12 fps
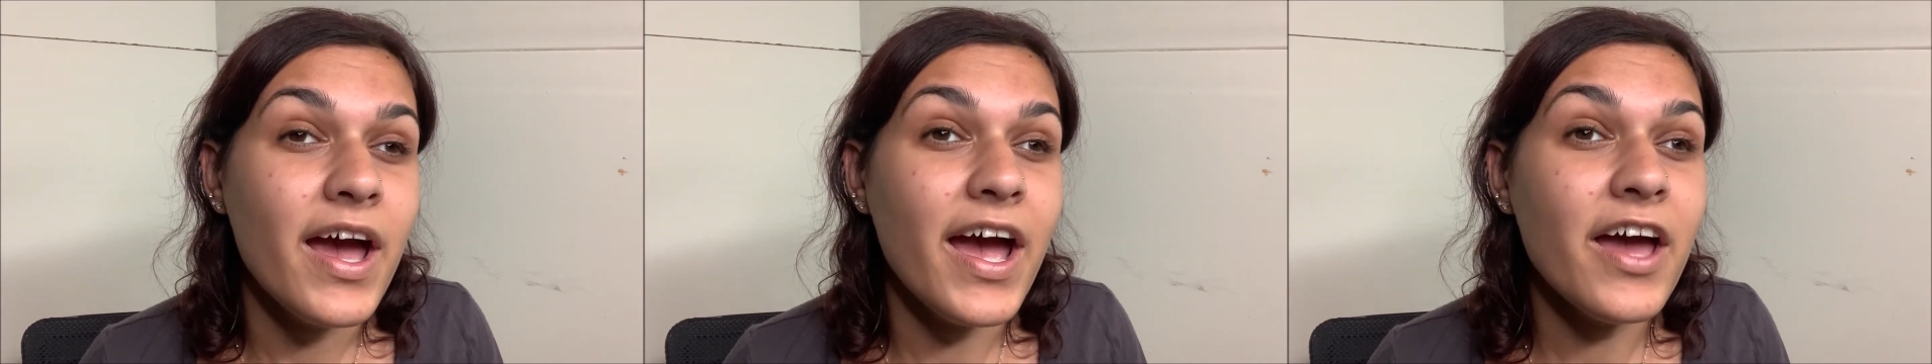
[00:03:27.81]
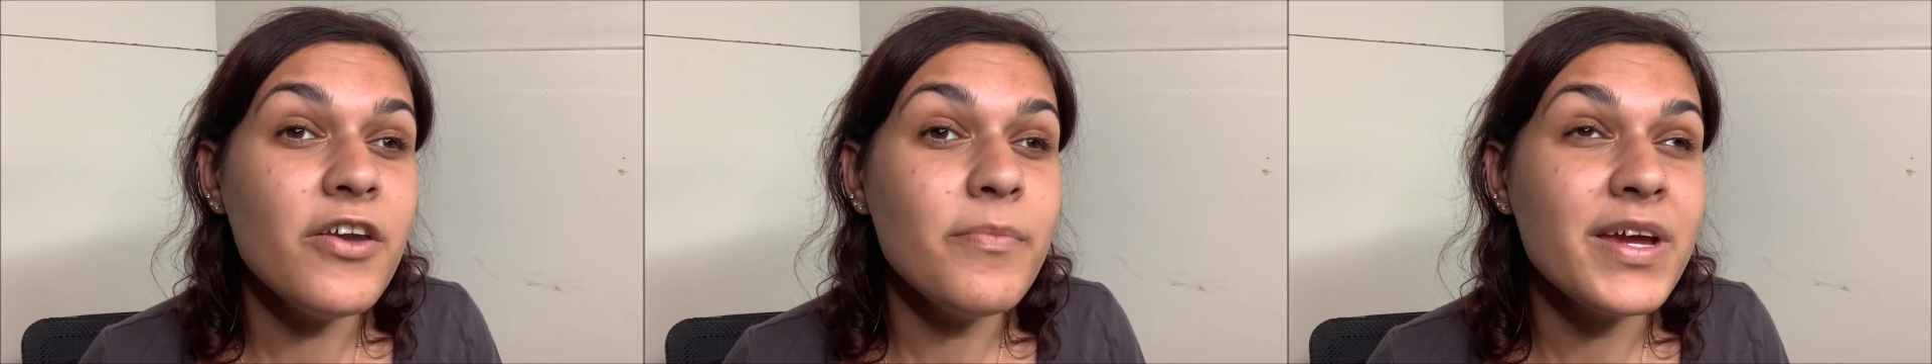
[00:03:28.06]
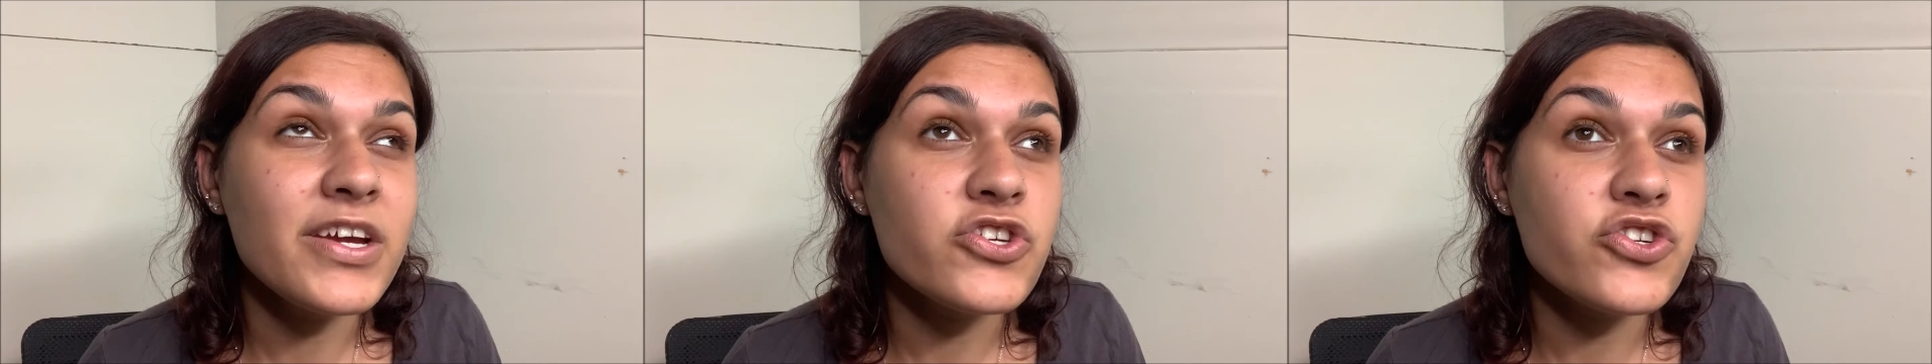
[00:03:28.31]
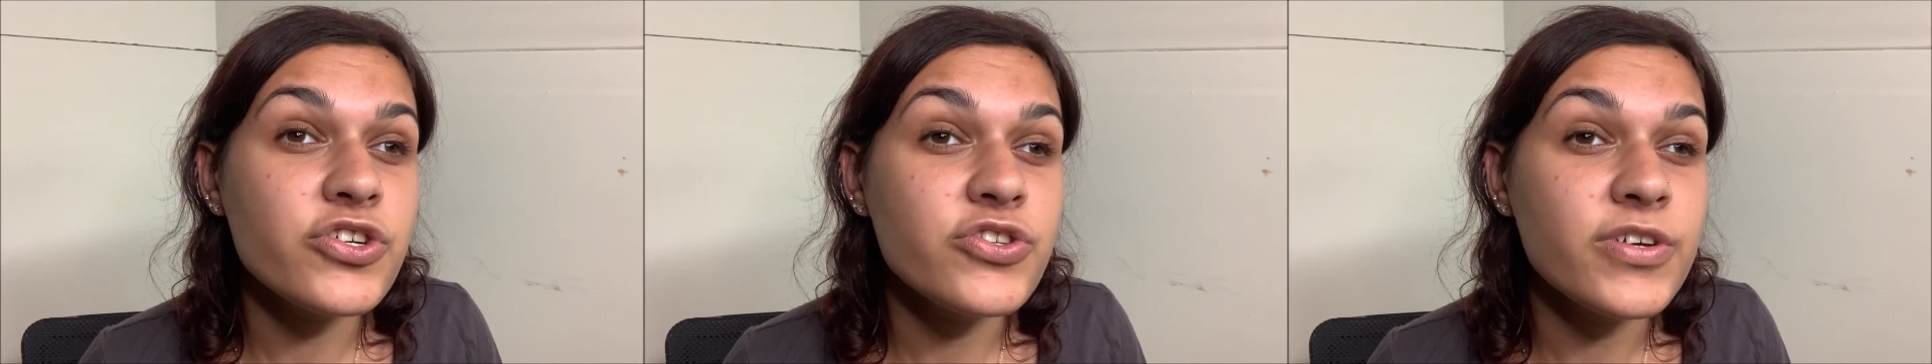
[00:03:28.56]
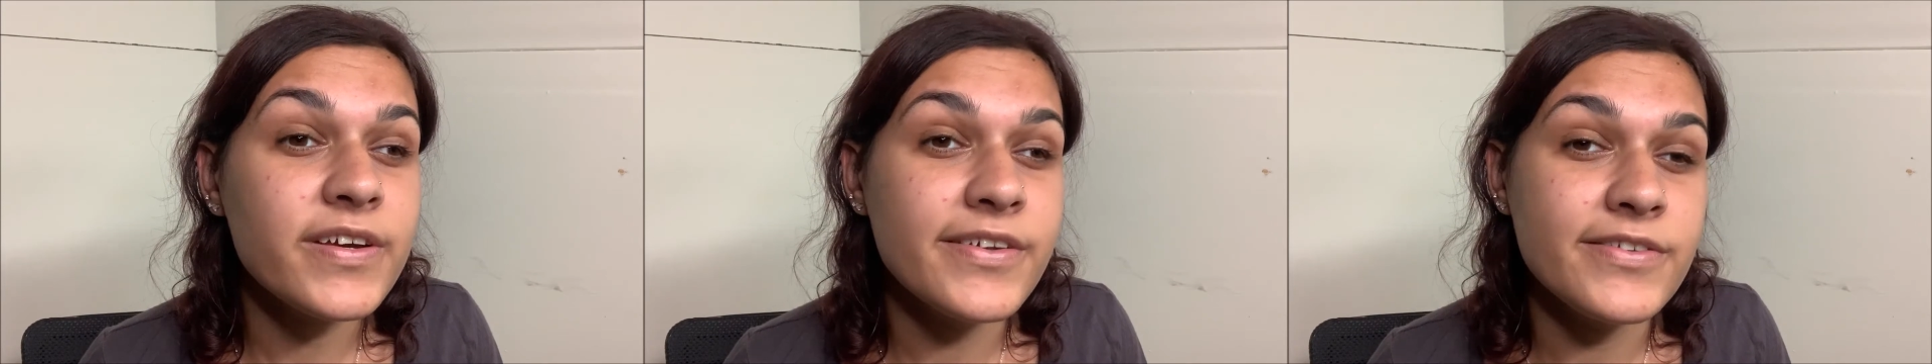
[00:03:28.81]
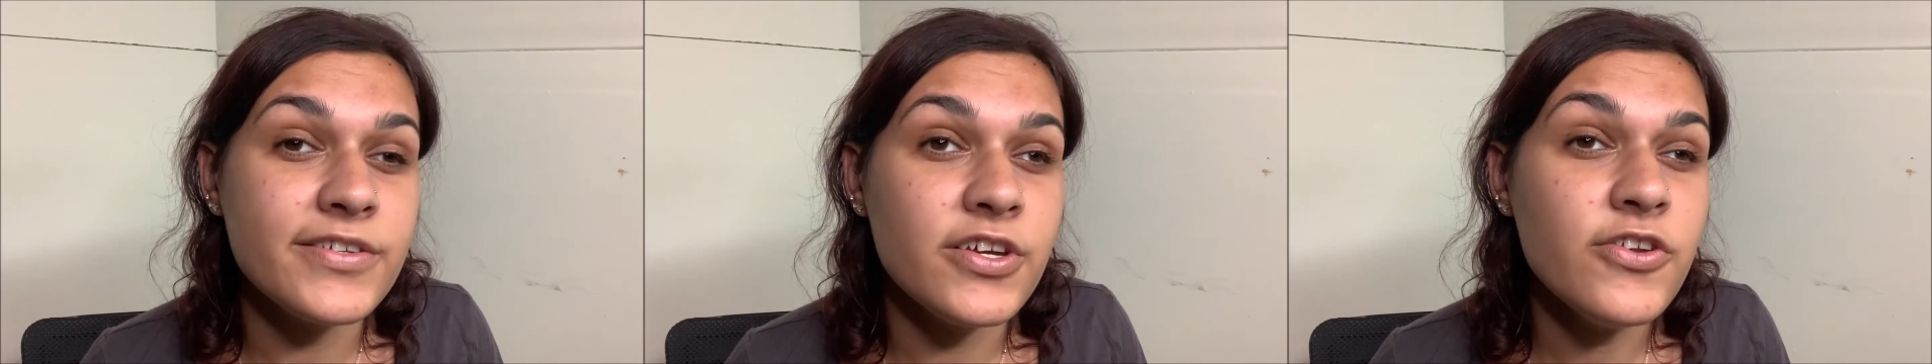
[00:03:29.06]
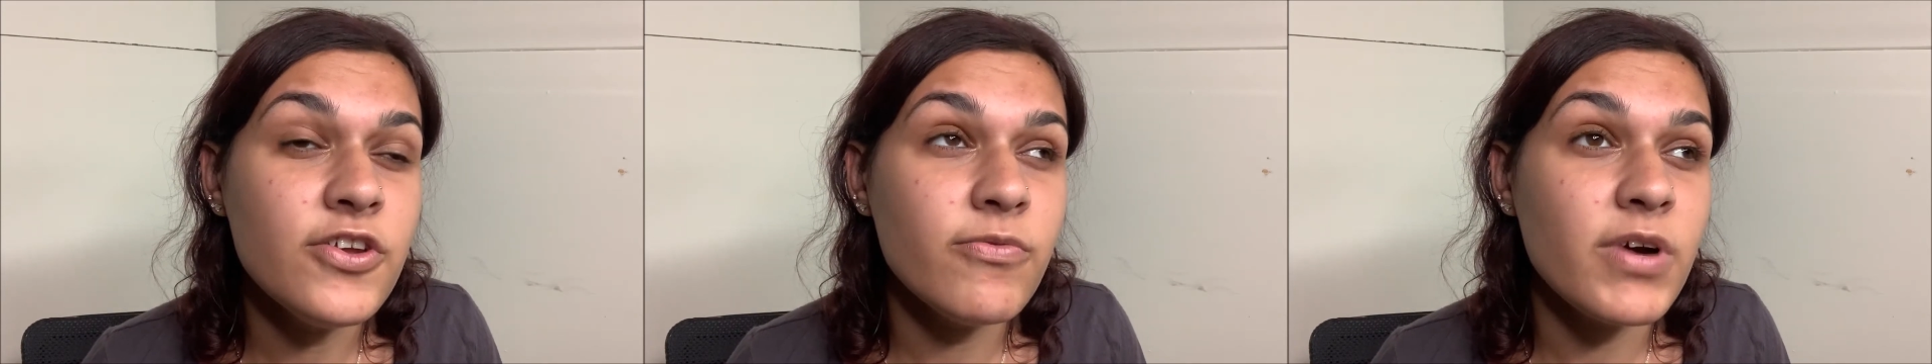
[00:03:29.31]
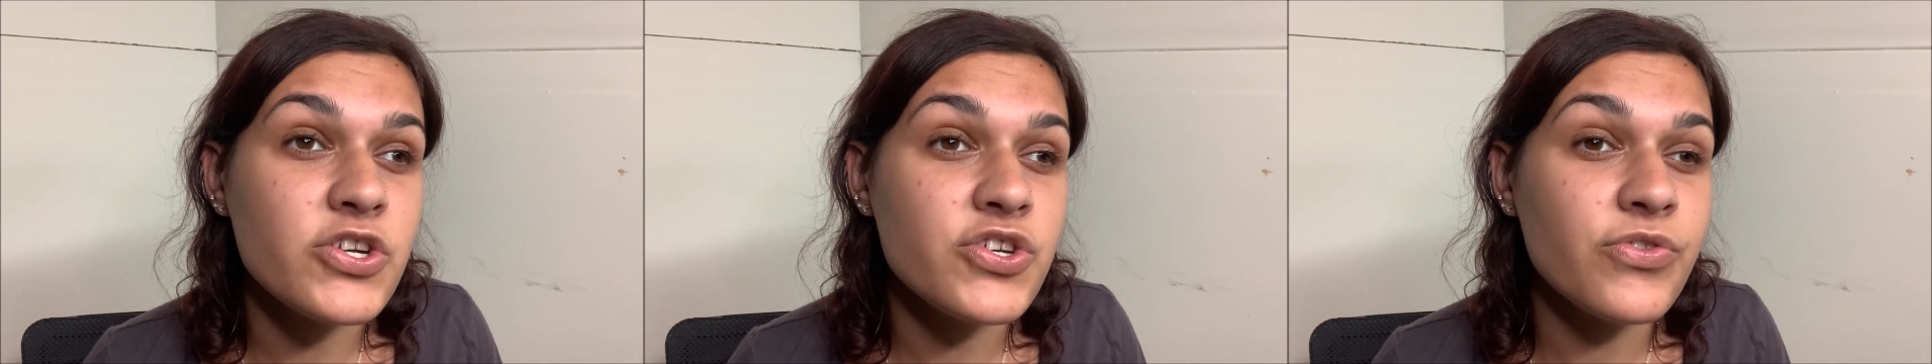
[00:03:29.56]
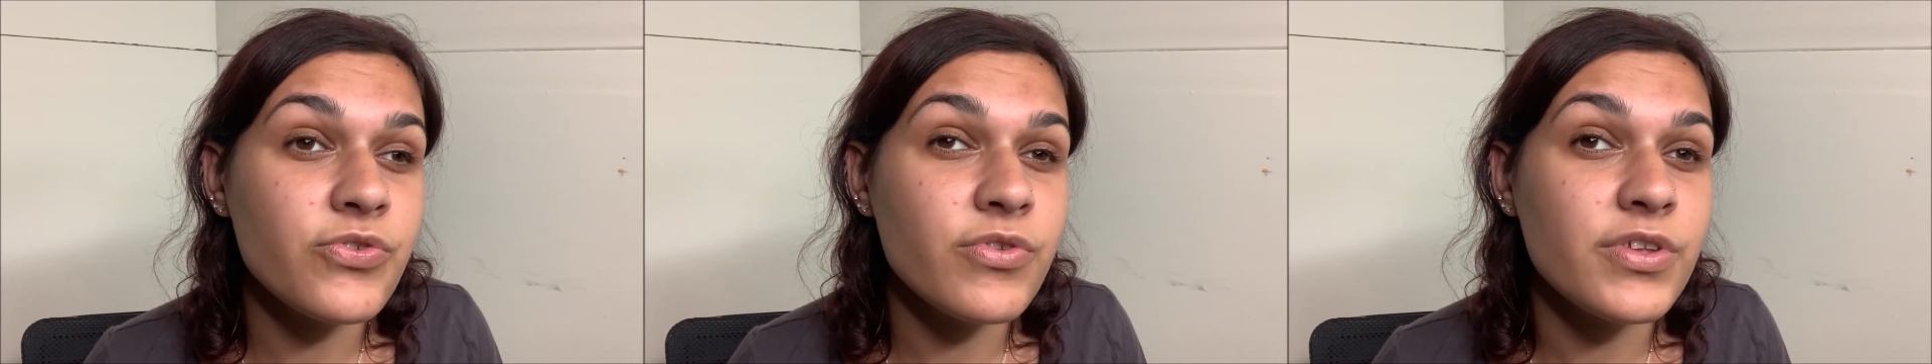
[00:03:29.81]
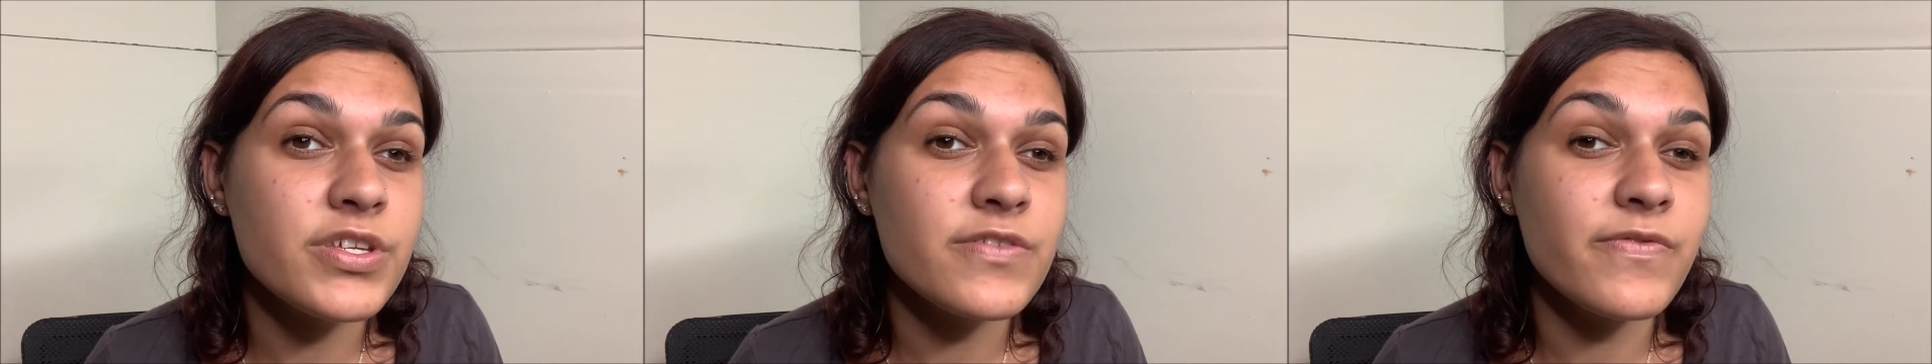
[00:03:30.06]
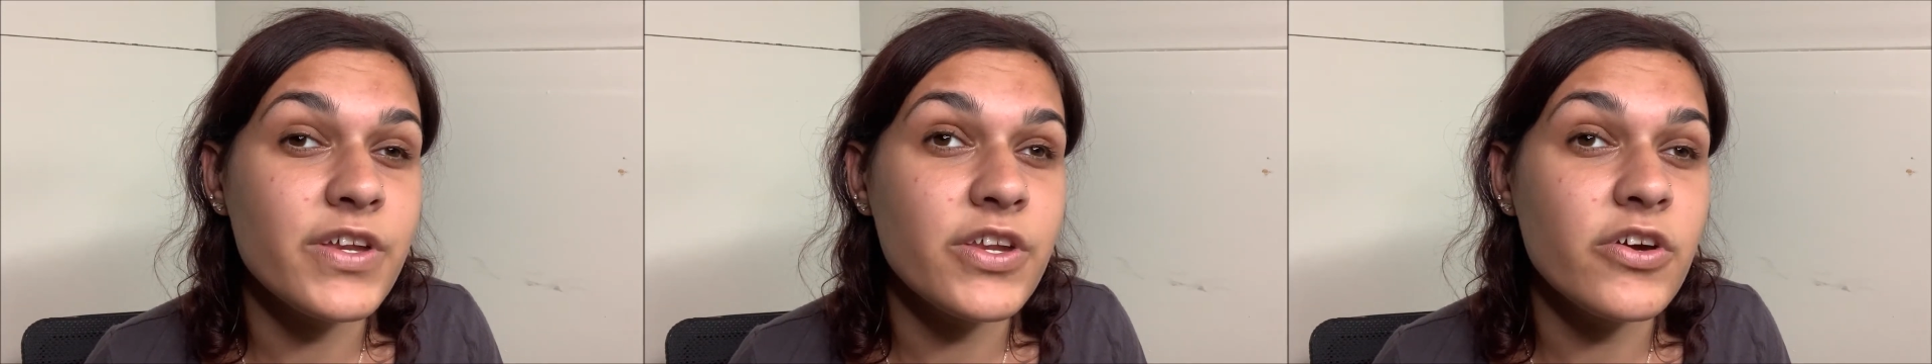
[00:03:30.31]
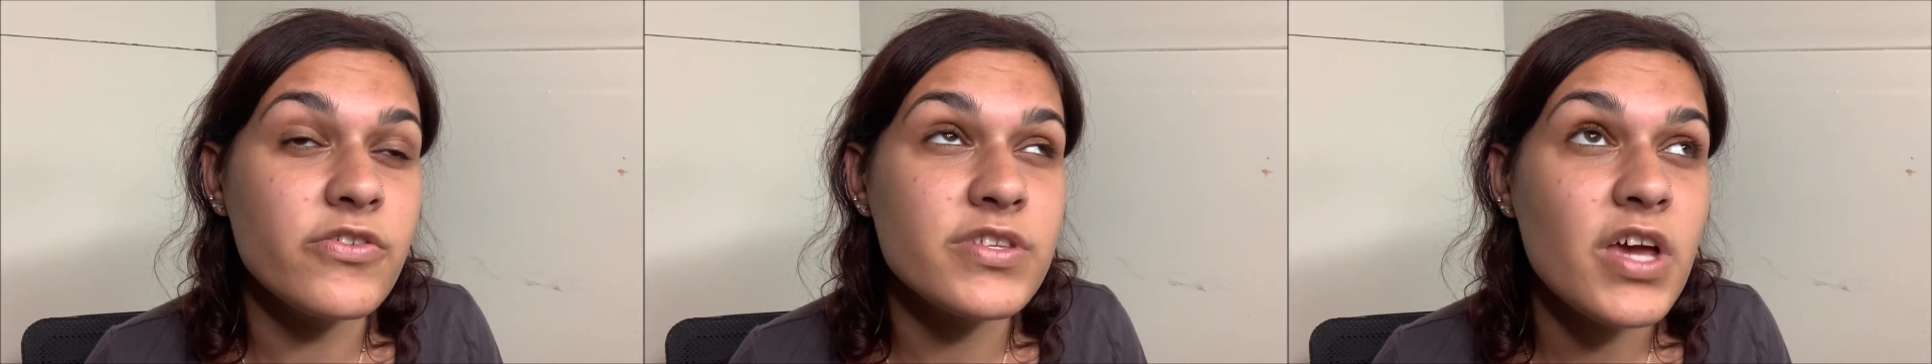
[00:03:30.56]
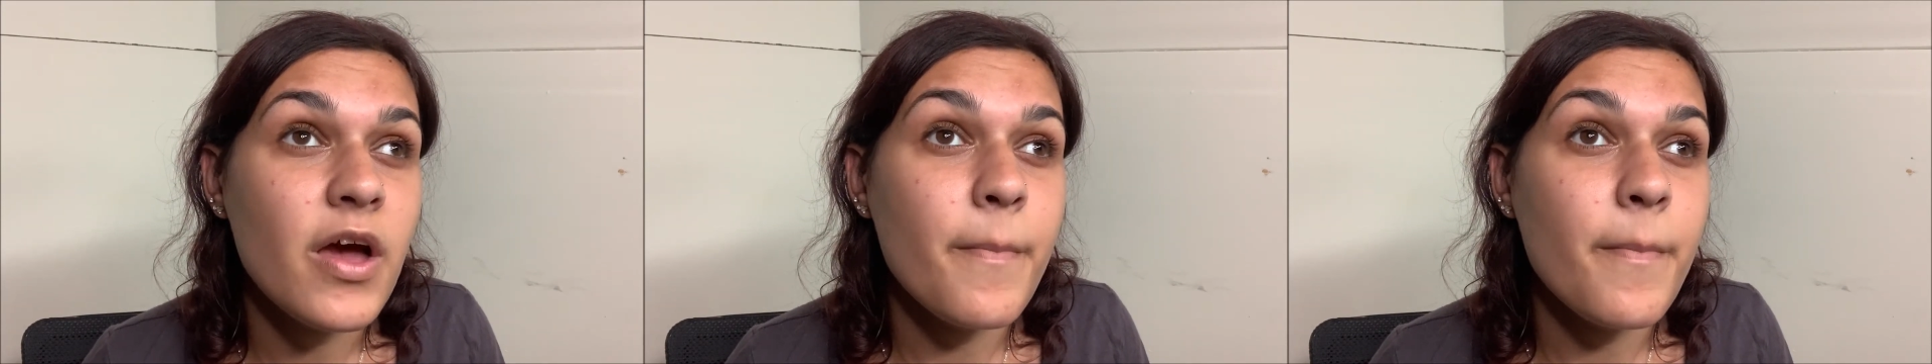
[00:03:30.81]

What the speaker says: And make sure to continue watching through these videos